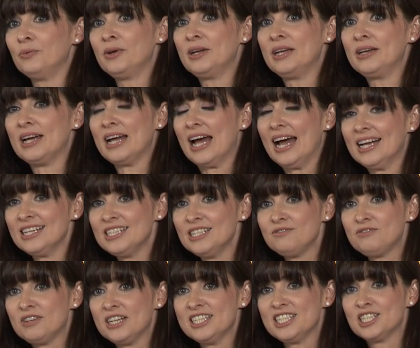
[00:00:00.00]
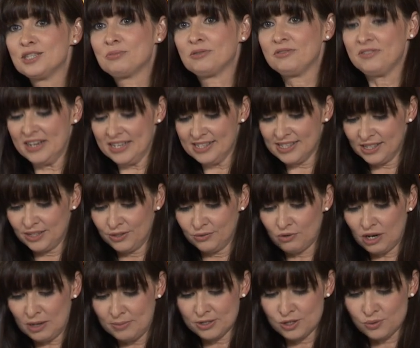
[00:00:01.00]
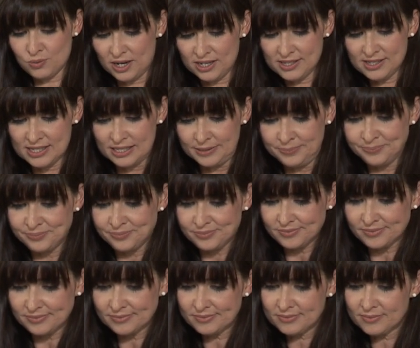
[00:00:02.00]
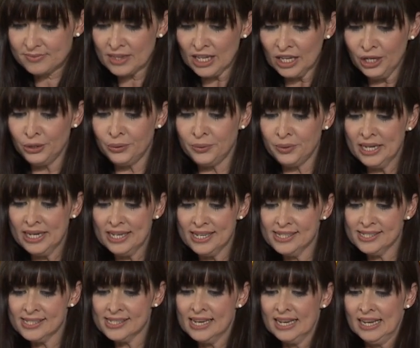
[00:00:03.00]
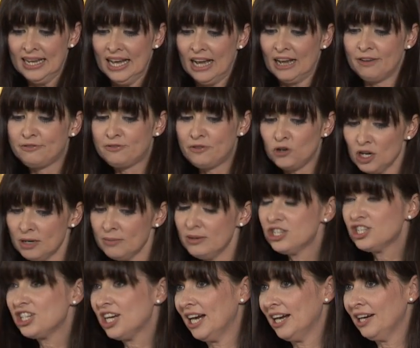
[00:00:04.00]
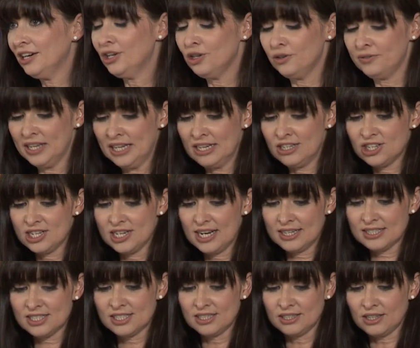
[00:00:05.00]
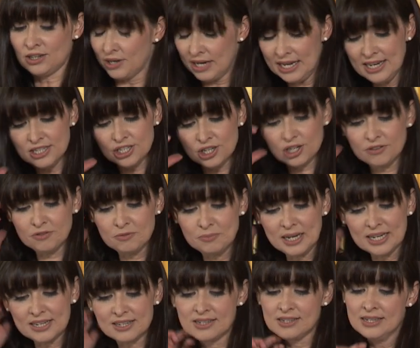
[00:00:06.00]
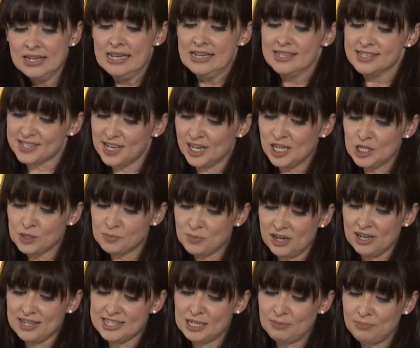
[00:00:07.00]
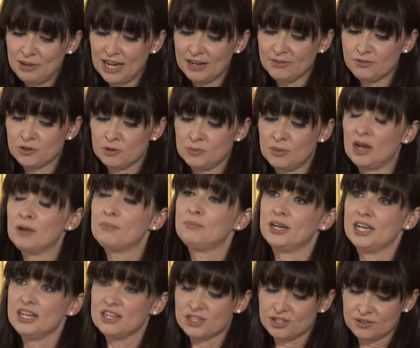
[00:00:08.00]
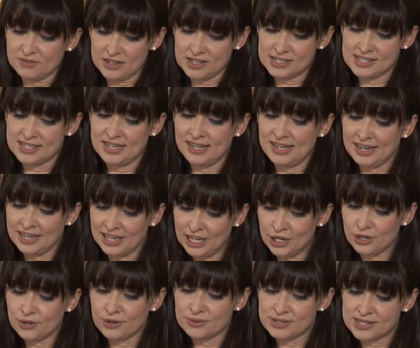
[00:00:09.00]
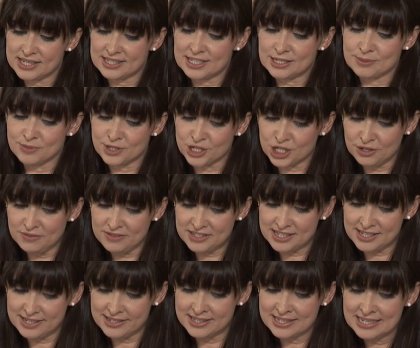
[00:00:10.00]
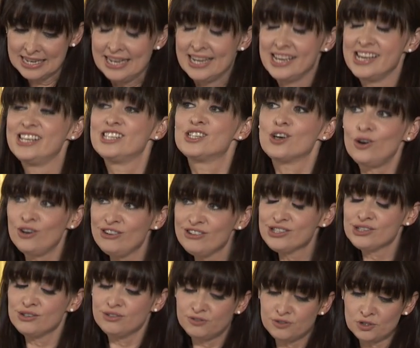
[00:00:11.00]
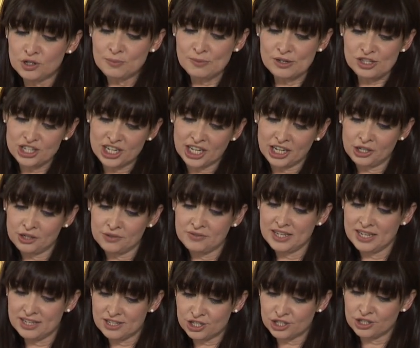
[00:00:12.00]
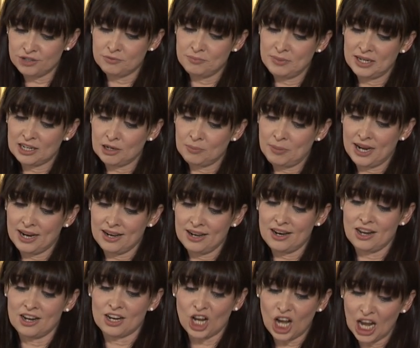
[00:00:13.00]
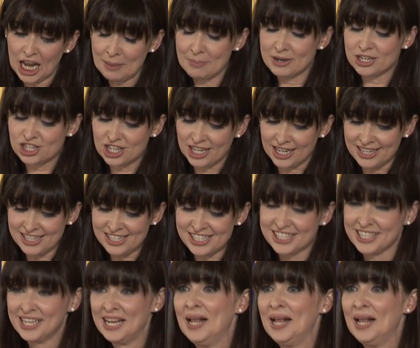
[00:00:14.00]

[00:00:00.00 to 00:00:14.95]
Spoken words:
we had invited Professor Robert Watson, who is a former chair of the Intergovernmental Science Policy Platform on Biodiversity and Ecosystem Services. He's also a former chair of the Intergovernmental Panel on Climate Change.